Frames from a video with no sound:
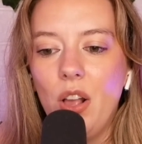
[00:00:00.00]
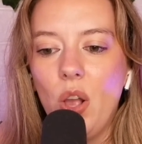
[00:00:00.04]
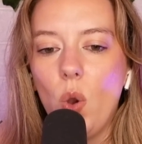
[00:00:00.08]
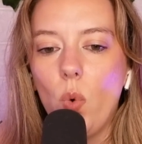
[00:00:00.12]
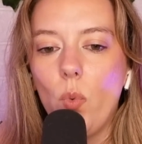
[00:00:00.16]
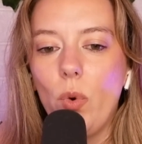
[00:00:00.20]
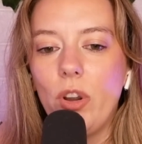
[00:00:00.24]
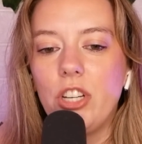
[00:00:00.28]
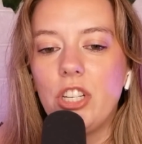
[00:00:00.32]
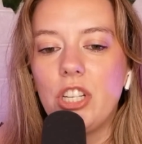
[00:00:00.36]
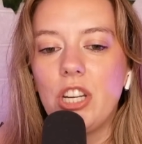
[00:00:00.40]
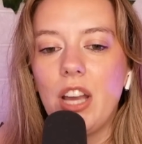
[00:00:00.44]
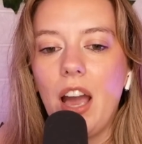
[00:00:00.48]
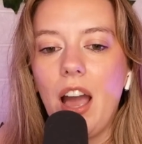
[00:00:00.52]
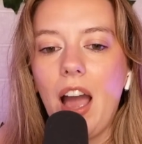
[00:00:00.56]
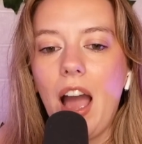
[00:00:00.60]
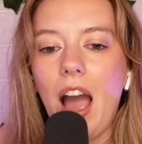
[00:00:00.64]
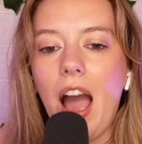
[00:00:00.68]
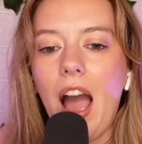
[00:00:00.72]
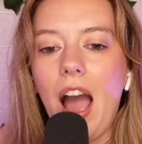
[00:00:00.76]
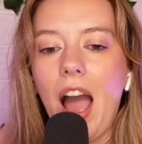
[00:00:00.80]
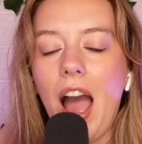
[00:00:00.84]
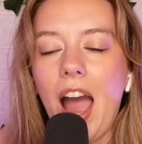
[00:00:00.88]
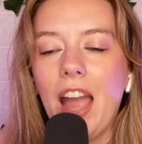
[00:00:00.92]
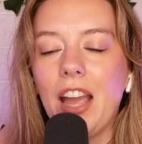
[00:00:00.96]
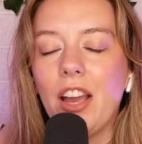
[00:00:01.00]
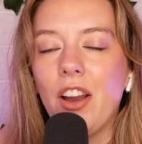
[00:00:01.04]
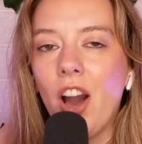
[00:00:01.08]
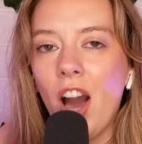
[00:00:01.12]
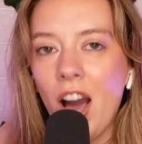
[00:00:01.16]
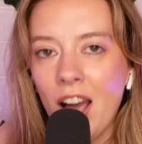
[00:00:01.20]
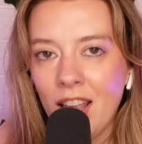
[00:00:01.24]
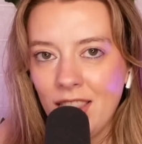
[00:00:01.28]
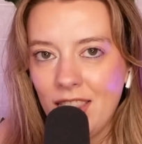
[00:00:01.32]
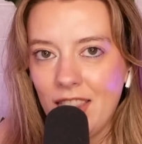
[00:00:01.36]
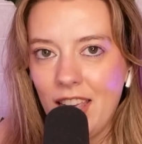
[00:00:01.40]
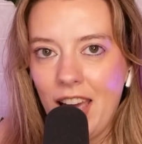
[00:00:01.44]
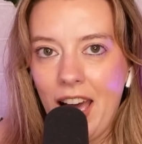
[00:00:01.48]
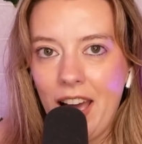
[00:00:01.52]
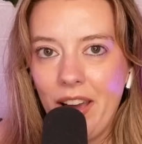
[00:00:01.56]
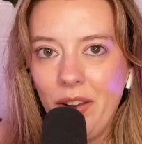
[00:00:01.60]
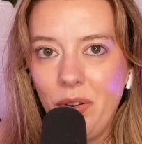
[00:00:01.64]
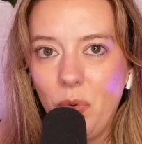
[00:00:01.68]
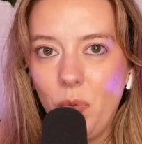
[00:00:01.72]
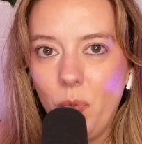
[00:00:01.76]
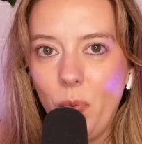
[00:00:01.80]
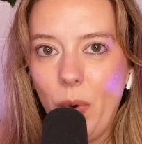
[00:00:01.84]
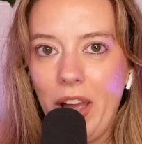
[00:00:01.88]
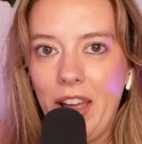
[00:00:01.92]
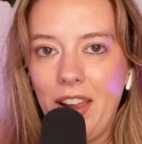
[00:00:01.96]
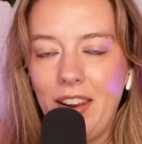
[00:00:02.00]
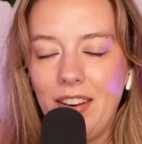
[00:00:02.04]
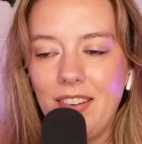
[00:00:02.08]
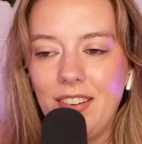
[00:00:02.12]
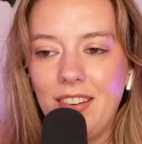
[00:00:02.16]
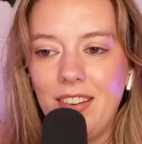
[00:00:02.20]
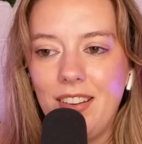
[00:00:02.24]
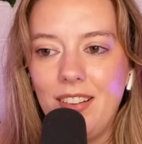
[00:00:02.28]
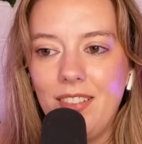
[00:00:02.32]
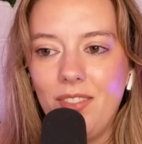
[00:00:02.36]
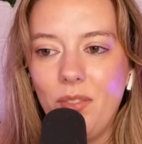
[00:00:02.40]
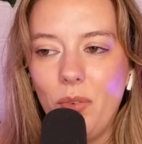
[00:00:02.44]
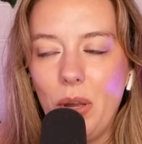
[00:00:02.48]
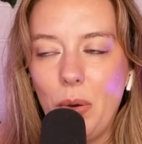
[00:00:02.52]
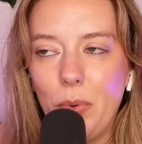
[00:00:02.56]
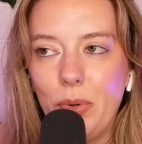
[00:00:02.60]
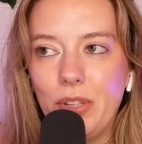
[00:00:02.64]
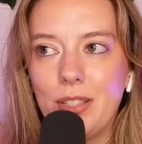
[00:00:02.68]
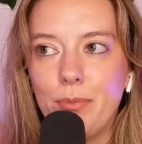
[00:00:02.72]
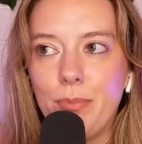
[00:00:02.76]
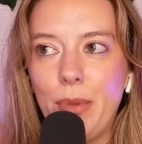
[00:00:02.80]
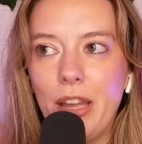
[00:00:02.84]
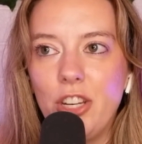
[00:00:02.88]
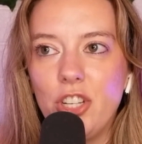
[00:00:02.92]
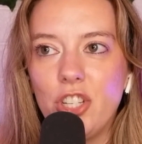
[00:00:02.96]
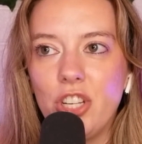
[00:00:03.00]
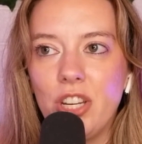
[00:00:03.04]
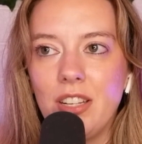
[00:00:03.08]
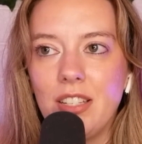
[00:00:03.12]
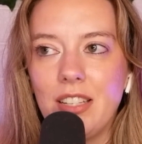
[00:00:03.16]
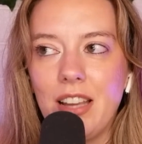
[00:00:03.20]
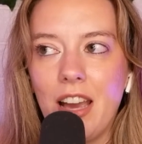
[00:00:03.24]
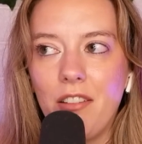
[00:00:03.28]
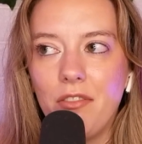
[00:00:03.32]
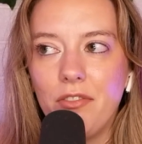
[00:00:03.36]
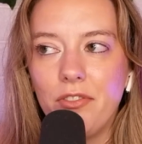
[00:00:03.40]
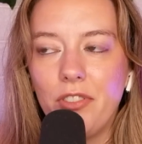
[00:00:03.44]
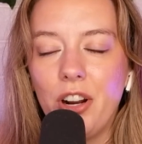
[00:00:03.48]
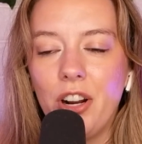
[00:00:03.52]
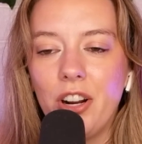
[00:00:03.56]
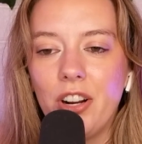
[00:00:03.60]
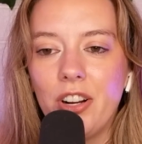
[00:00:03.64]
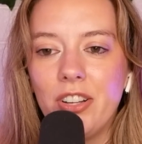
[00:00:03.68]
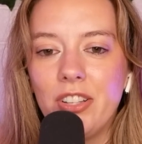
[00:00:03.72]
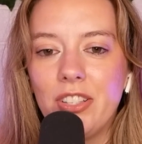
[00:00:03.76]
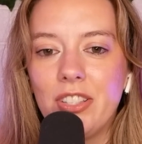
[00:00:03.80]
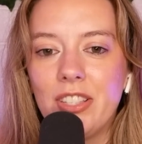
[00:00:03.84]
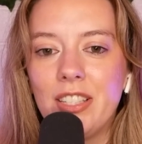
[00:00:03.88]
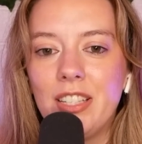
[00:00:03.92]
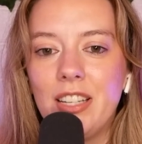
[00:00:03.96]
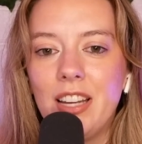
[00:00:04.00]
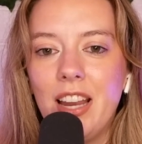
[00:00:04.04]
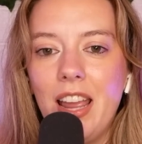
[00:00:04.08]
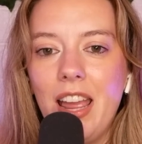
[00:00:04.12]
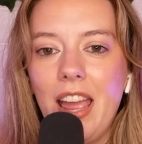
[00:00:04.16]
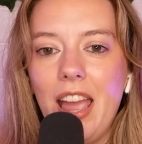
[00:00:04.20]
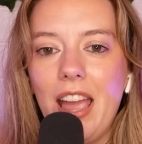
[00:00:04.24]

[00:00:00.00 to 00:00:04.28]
which I caught that when it was mentioned at first,